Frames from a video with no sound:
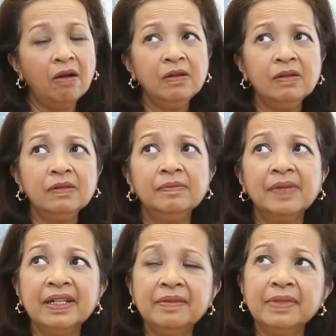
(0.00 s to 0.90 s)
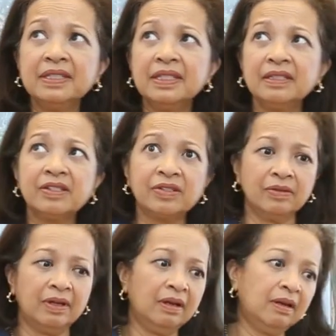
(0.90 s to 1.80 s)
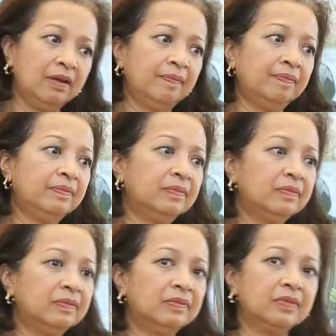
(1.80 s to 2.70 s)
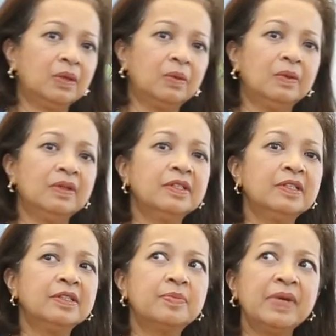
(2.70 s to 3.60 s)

Oh, my message was